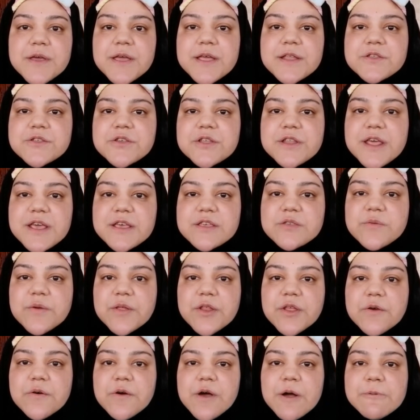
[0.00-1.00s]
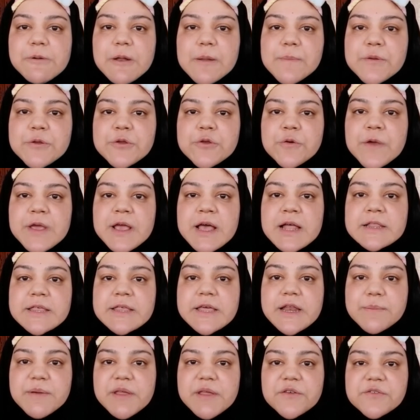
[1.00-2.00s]
In today's video, I'm going to be doing a
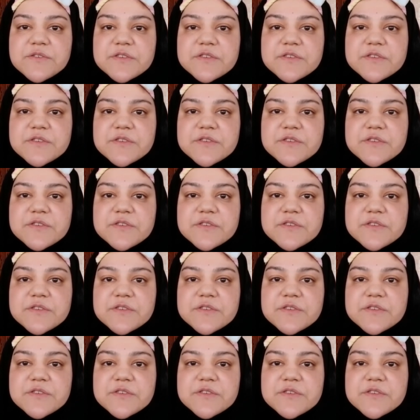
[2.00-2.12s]
little bit of